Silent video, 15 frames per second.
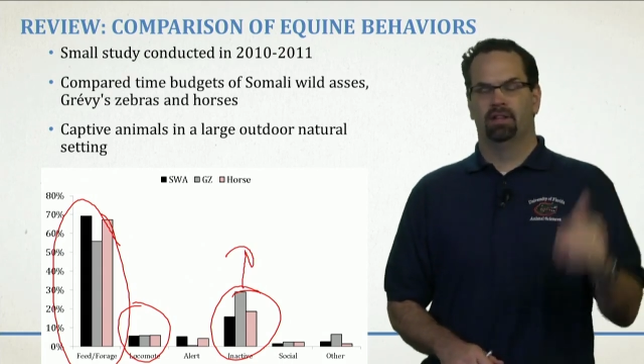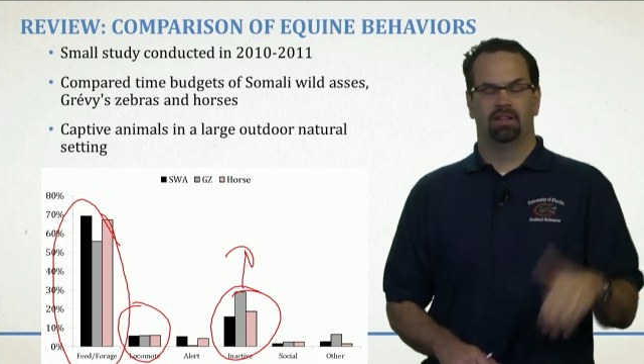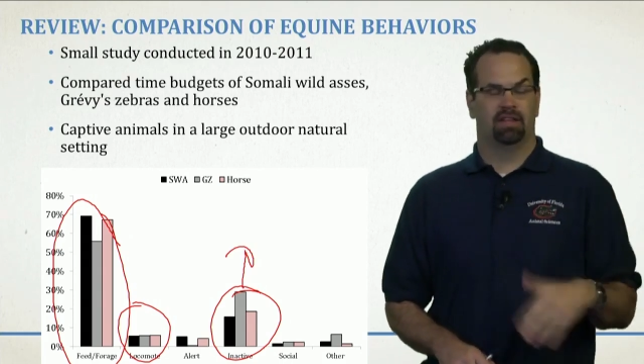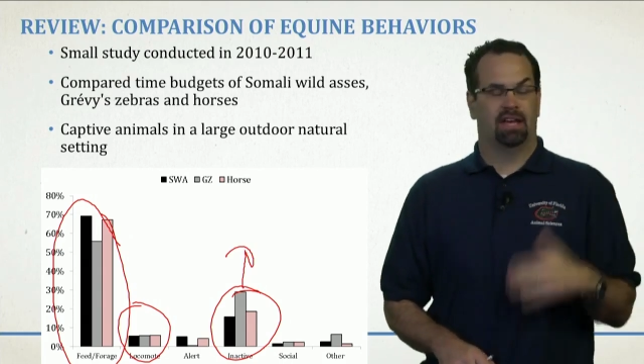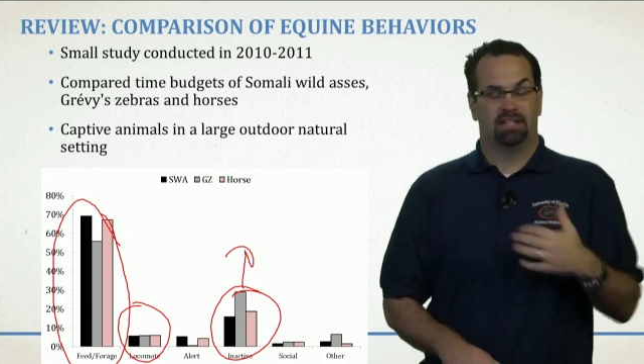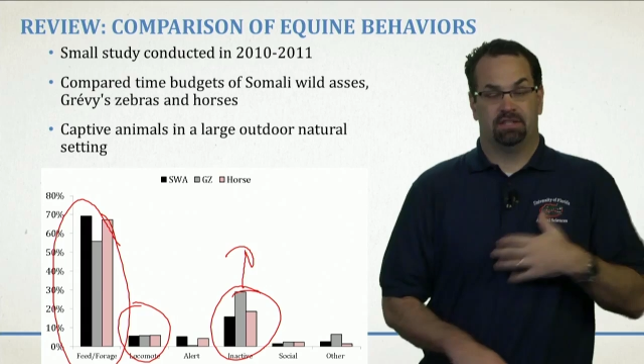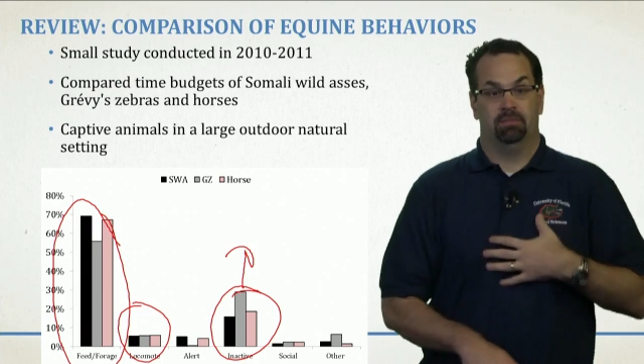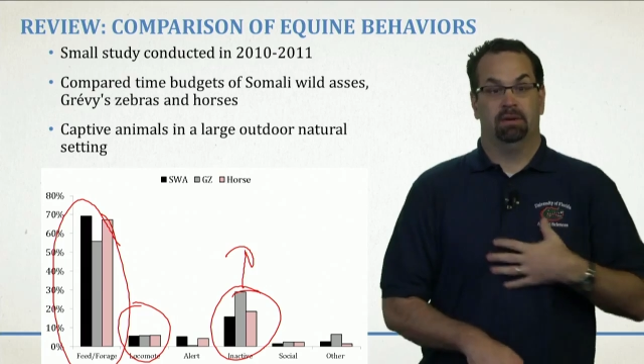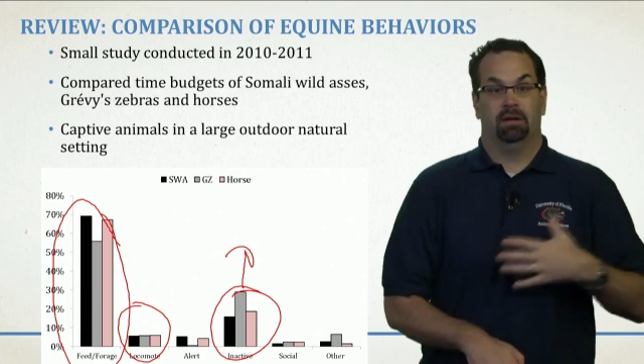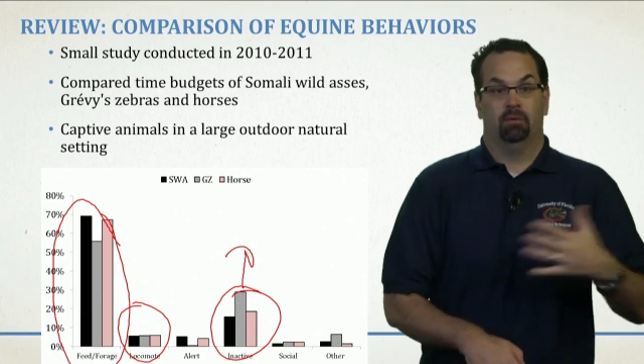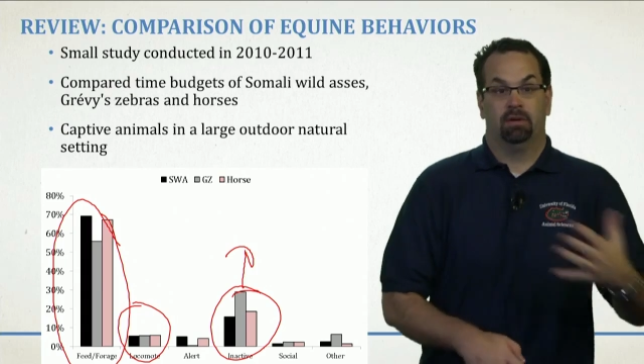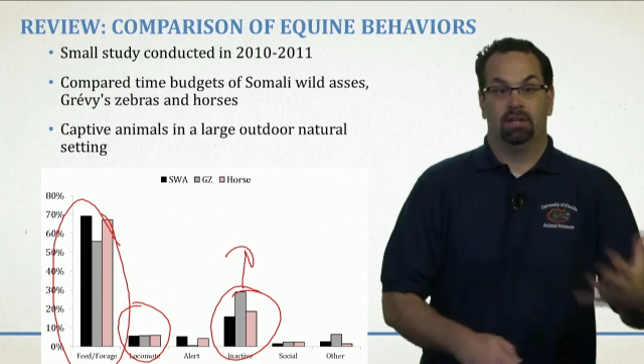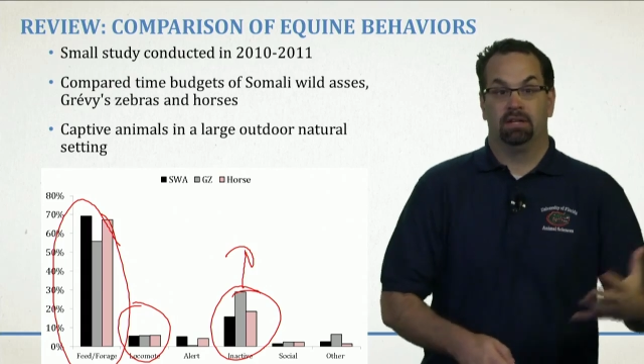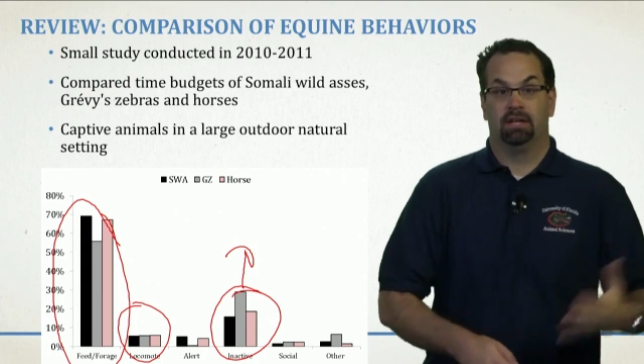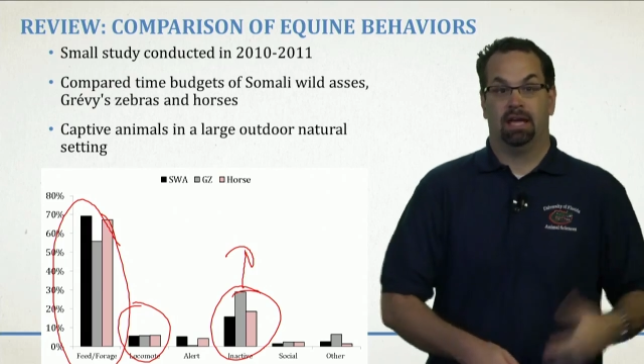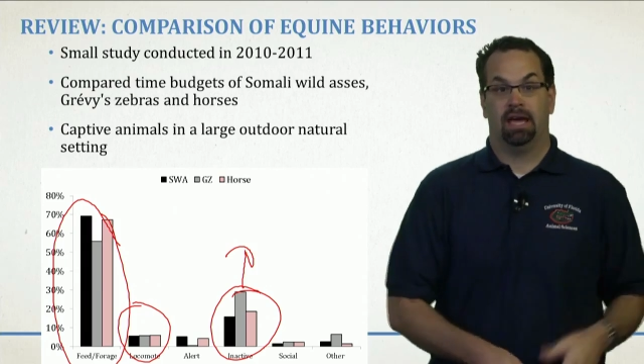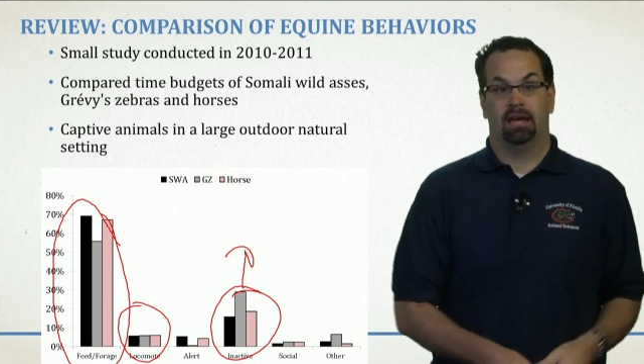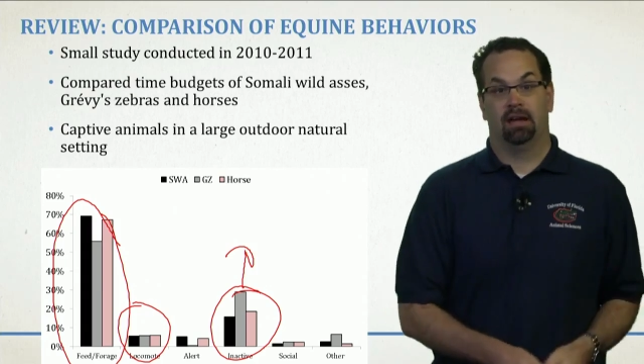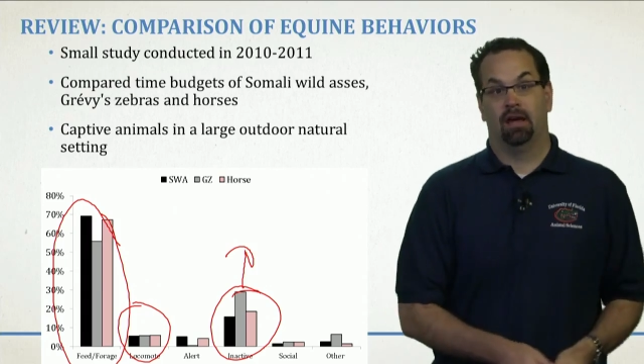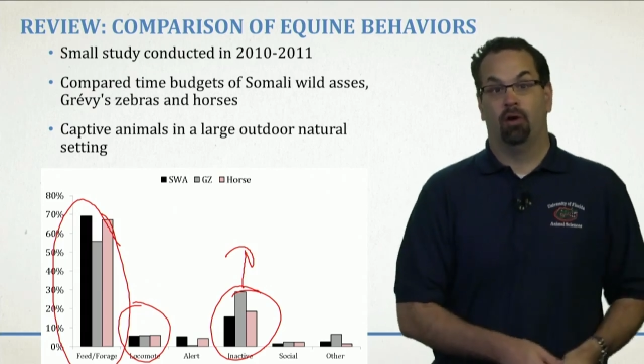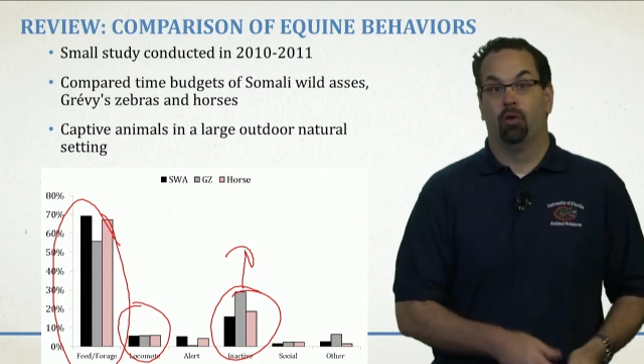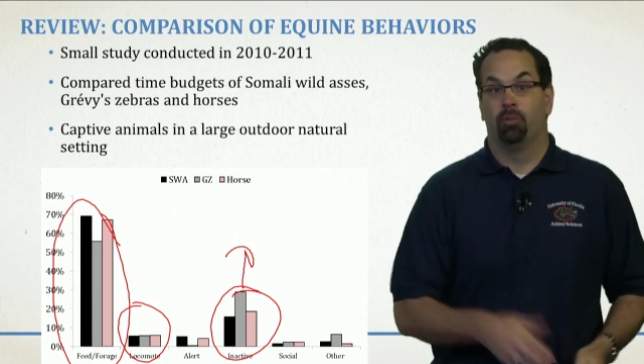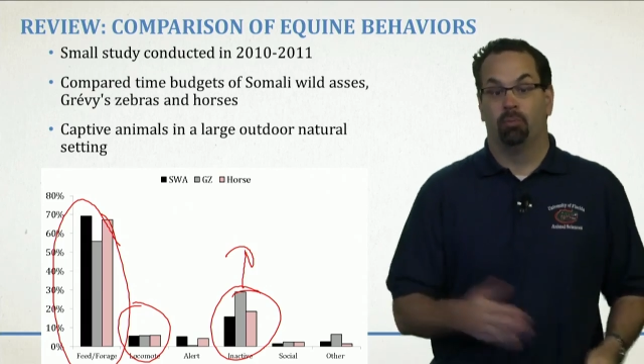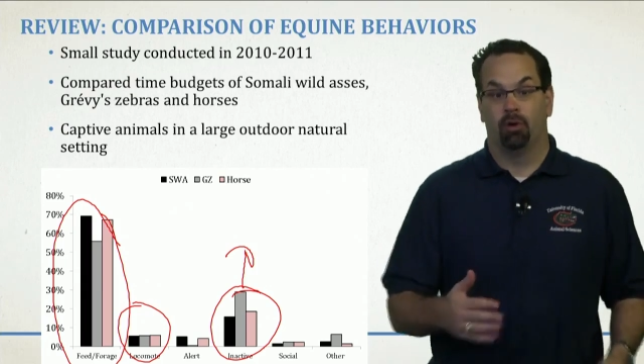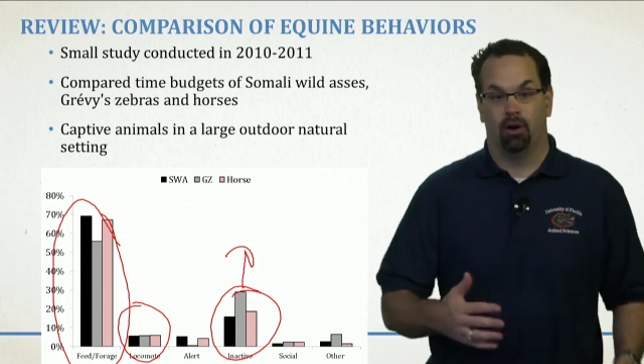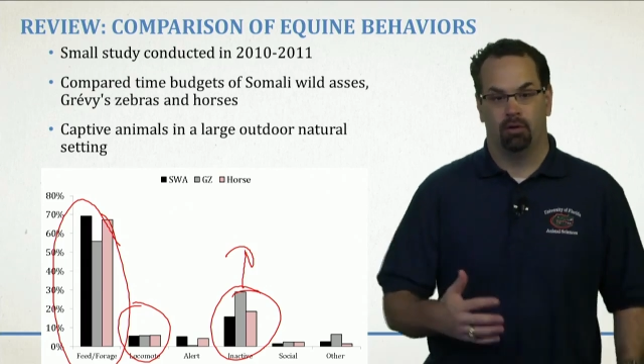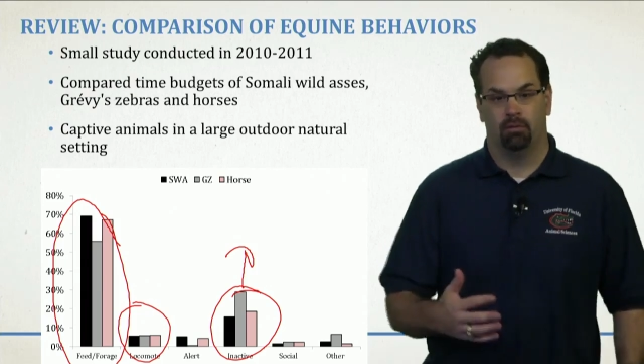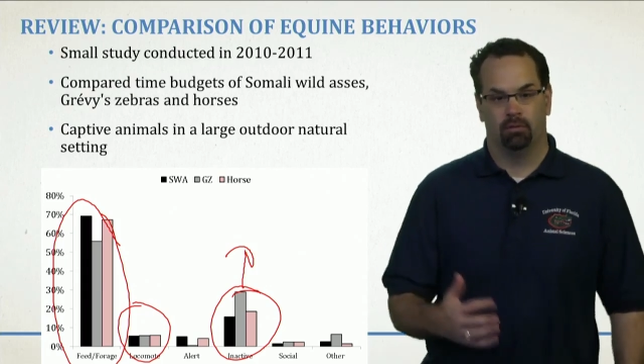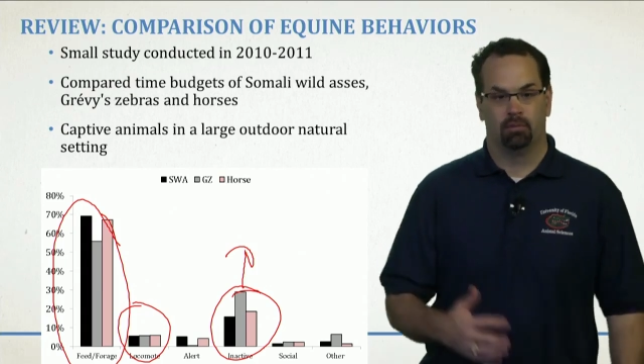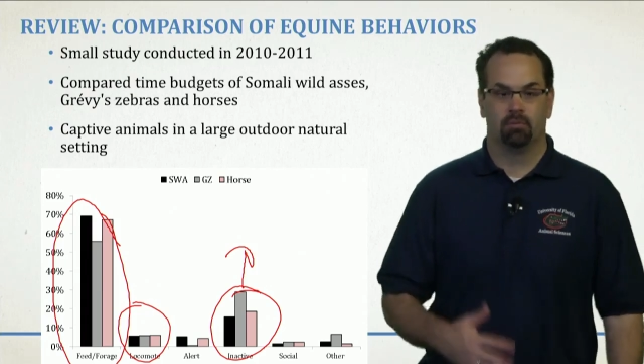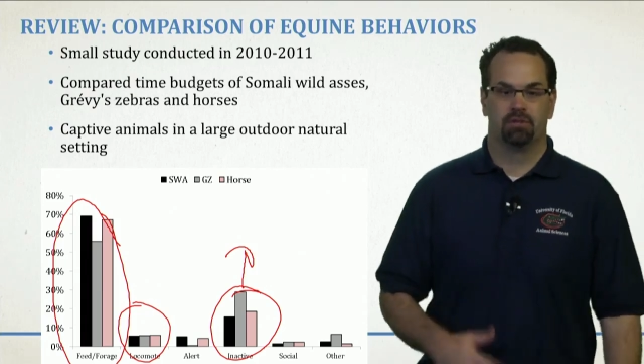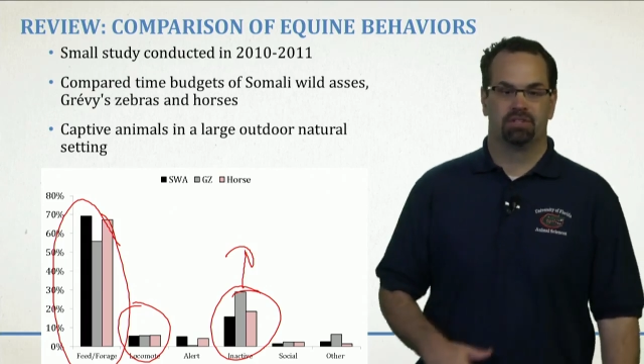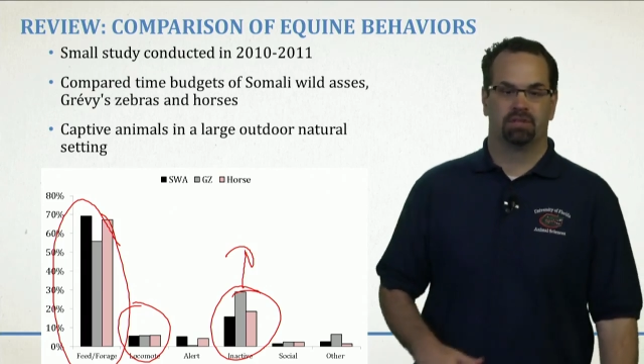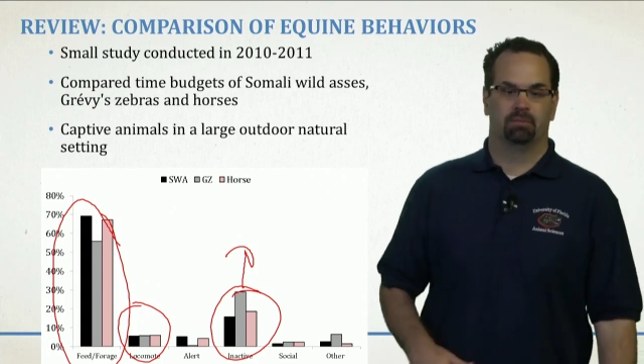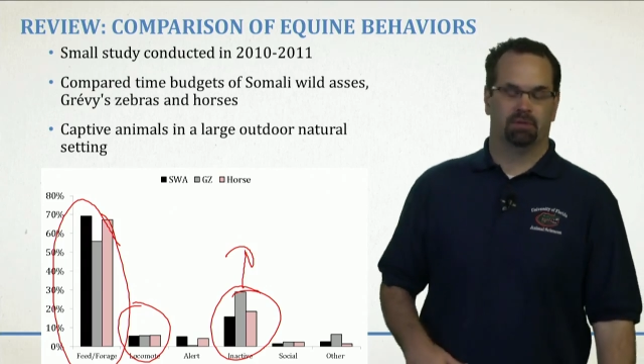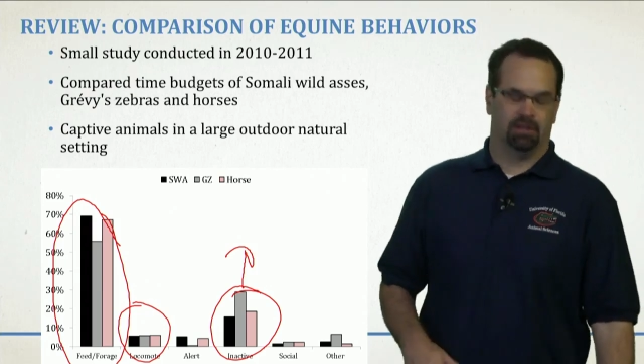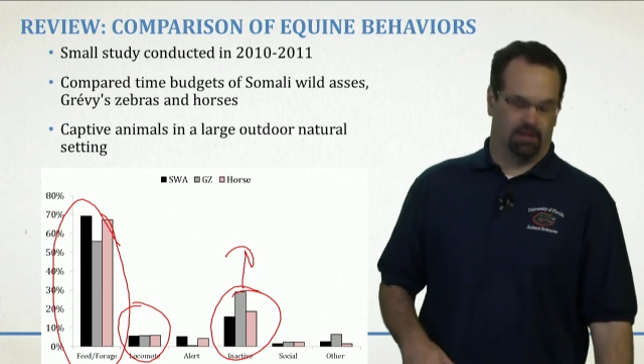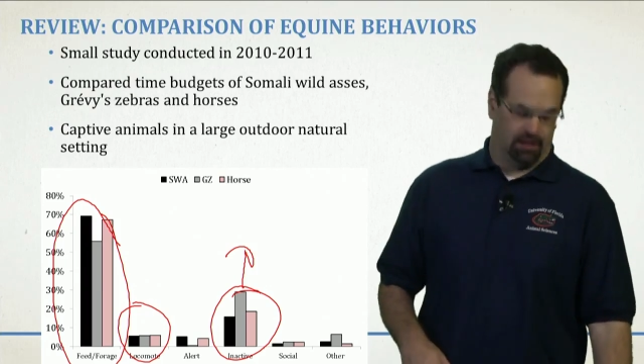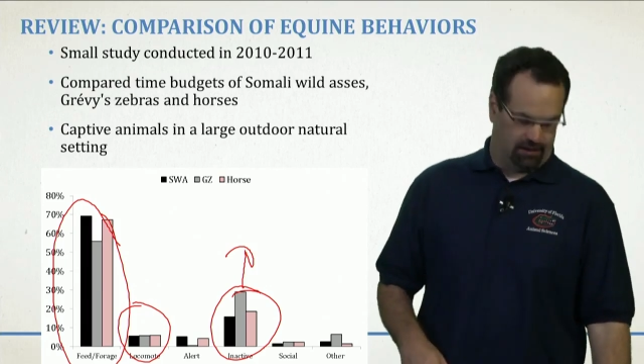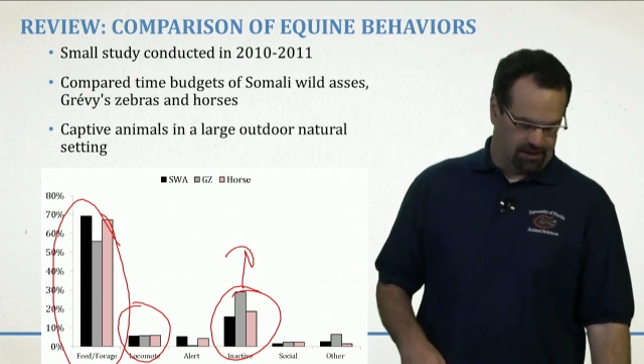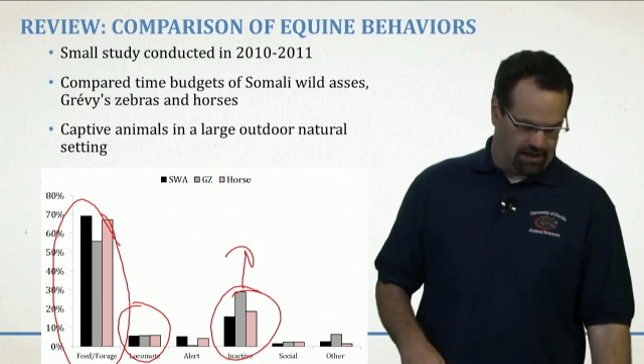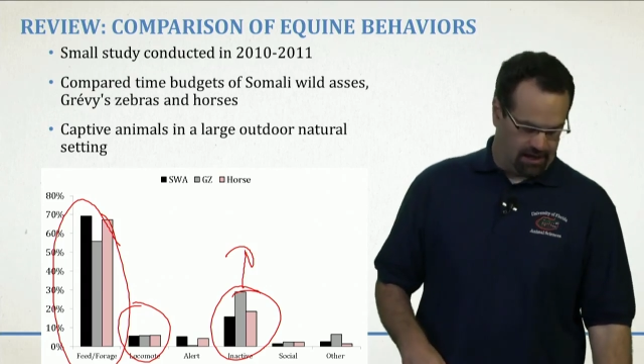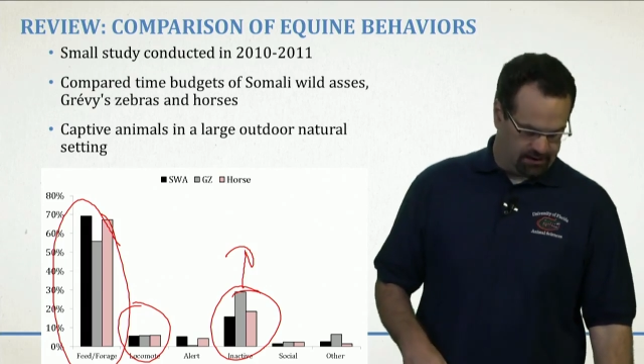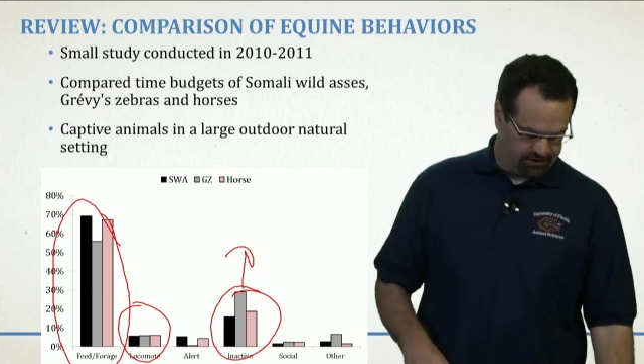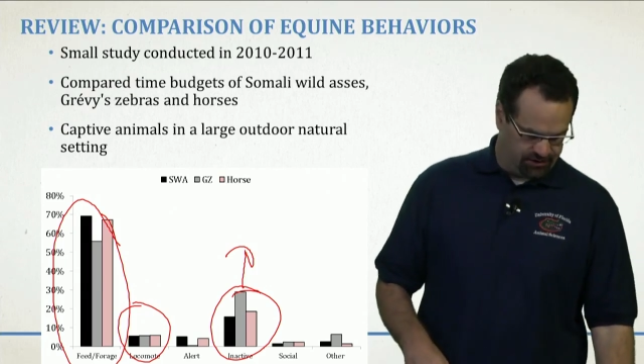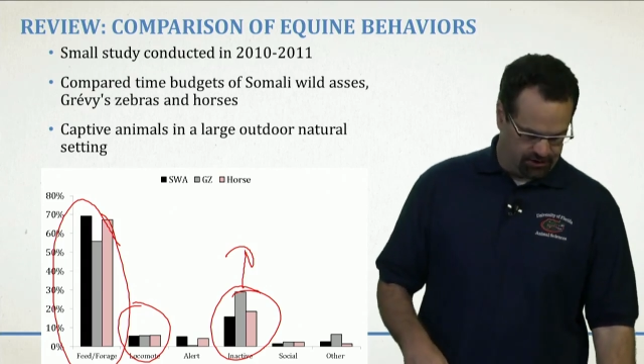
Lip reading: then that to me would indicate a health problem or something like that.